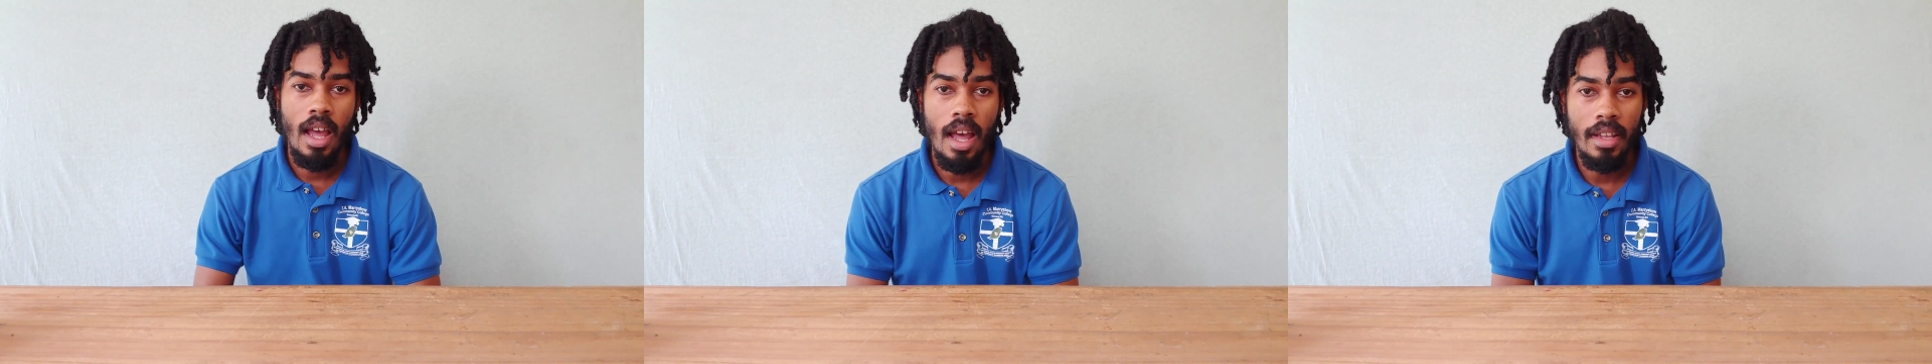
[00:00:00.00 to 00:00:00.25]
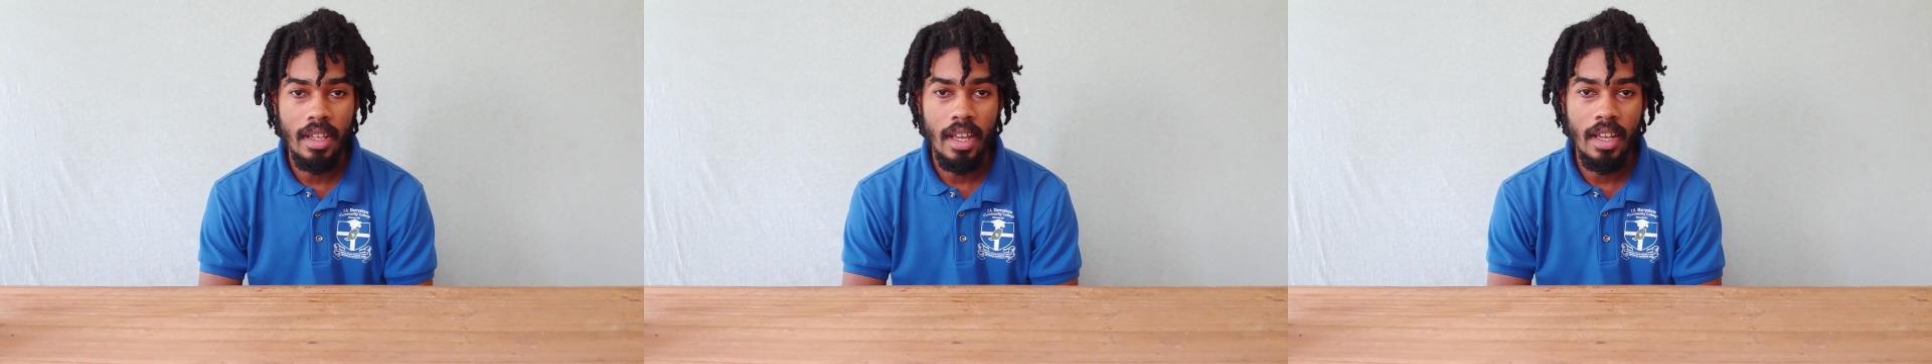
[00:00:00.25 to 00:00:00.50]

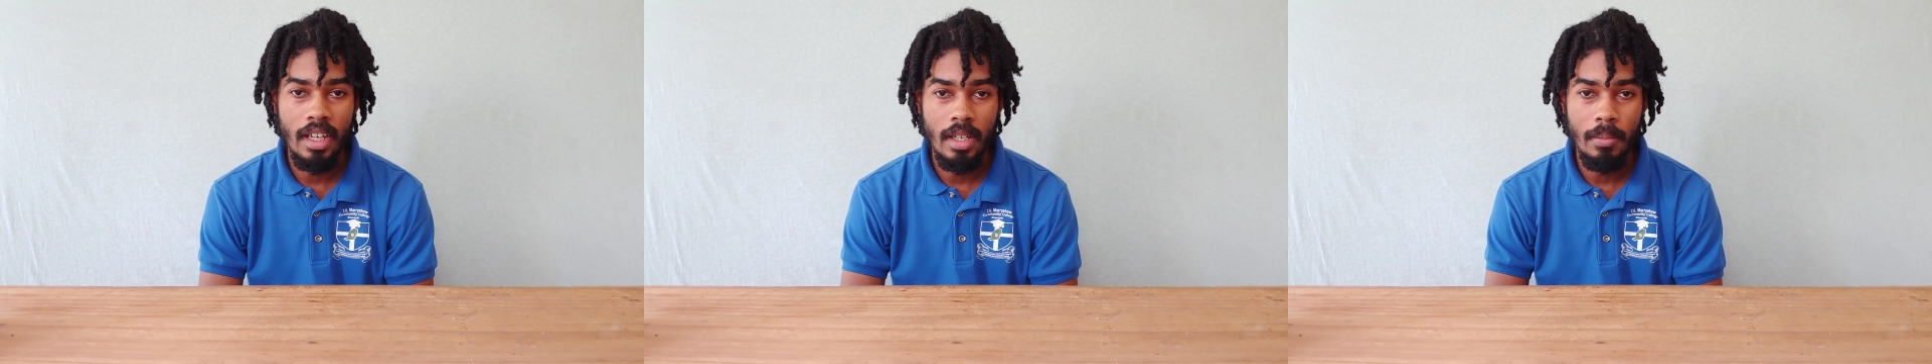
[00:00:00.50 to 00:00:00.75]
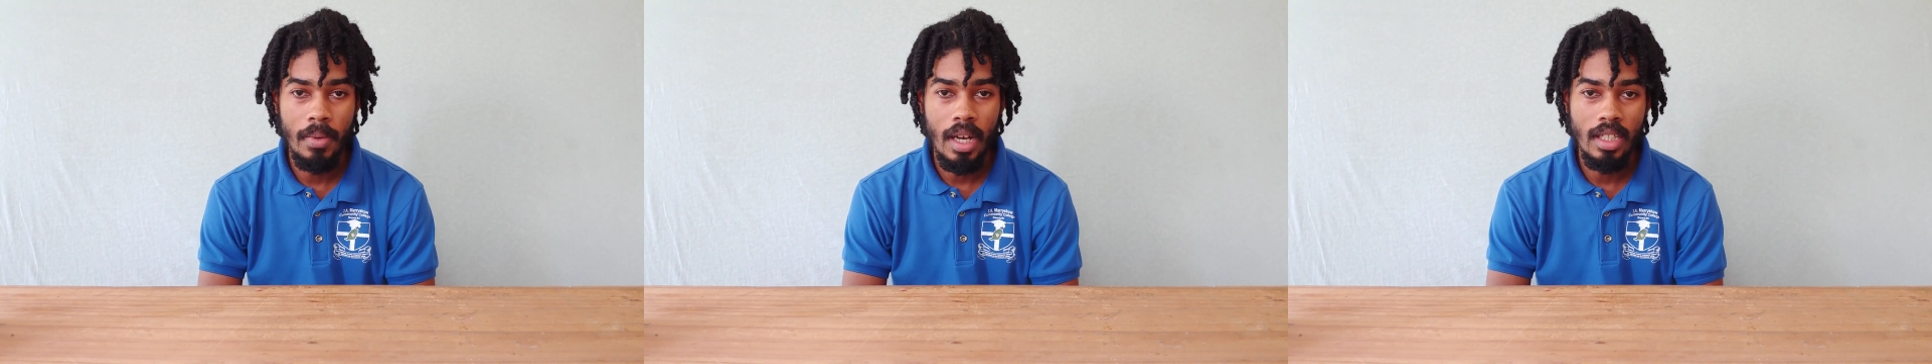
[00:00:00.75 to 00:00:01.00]
and then the
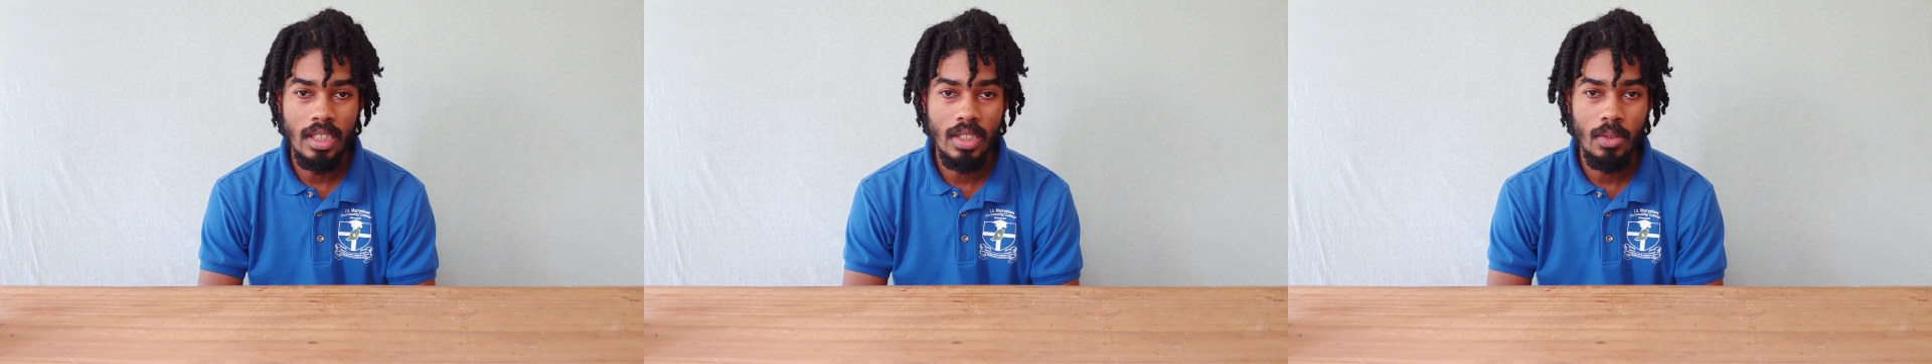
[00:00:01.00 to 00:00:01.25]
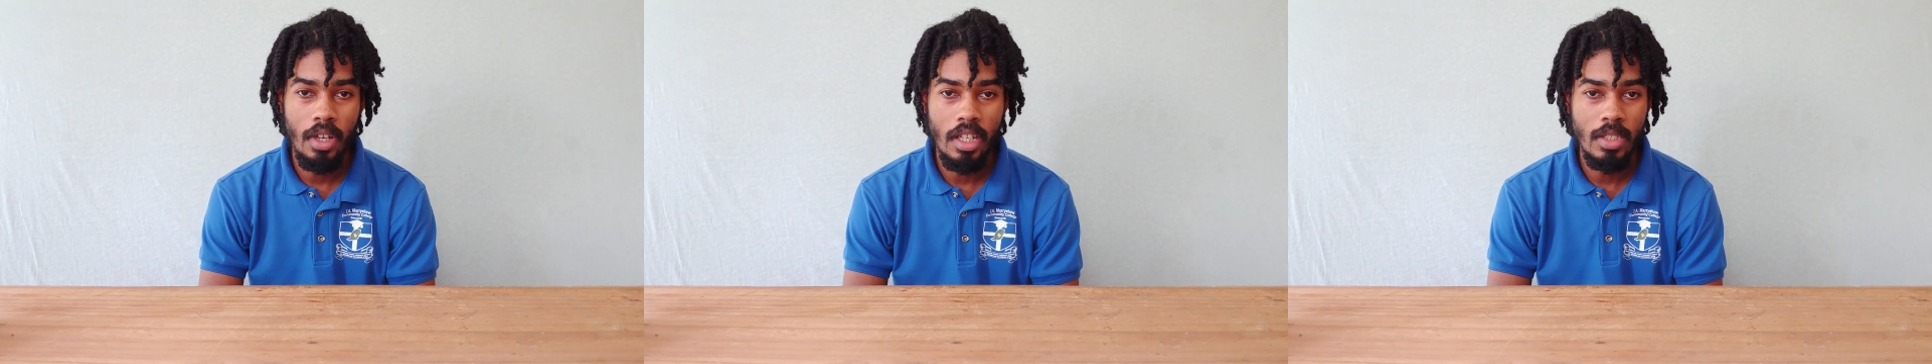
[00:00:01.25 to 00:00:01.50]
parts
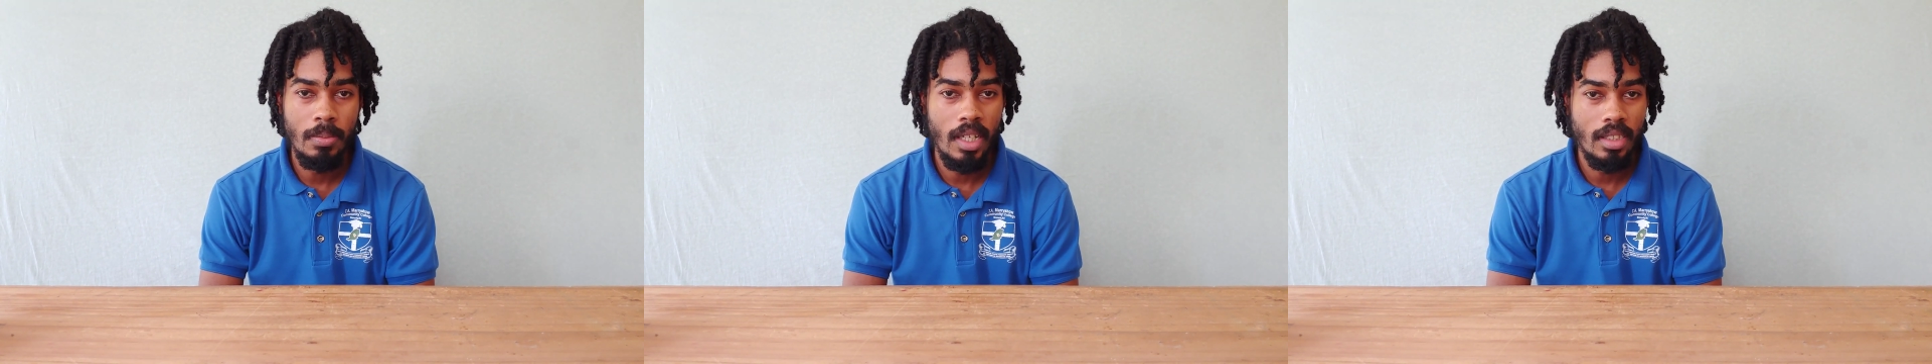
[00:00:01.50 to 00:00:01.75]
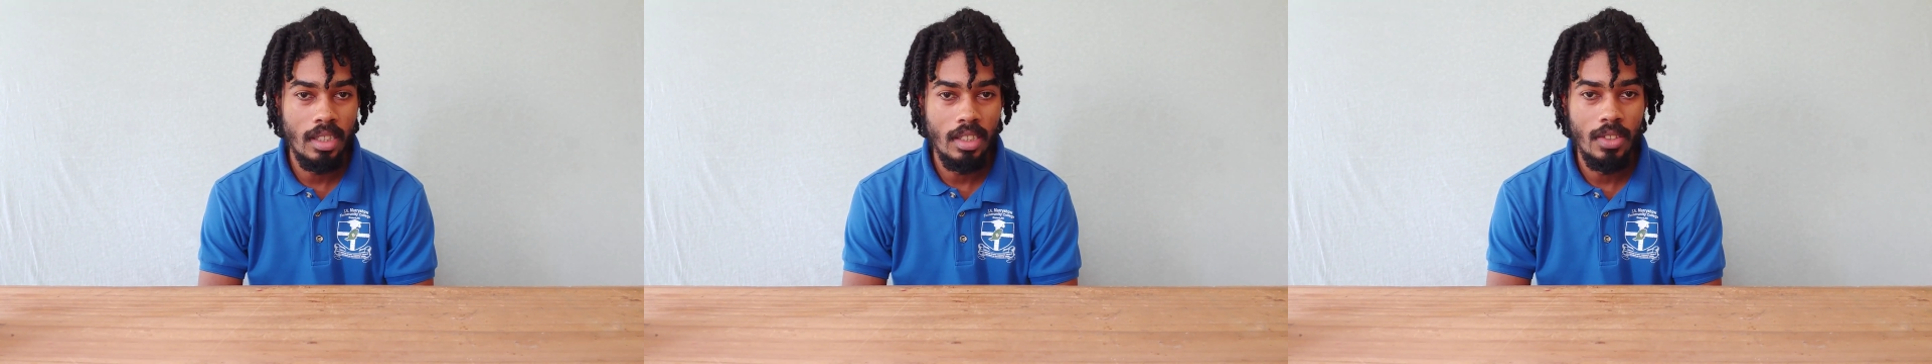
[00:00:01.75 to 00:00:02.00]
were
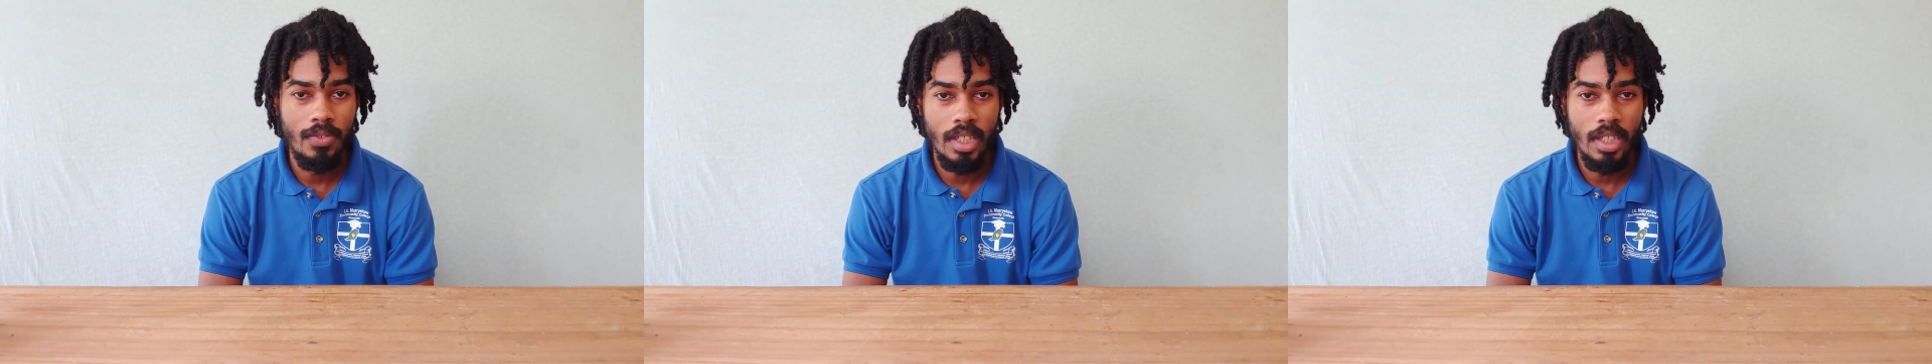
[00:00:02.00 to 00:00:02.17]
inspected to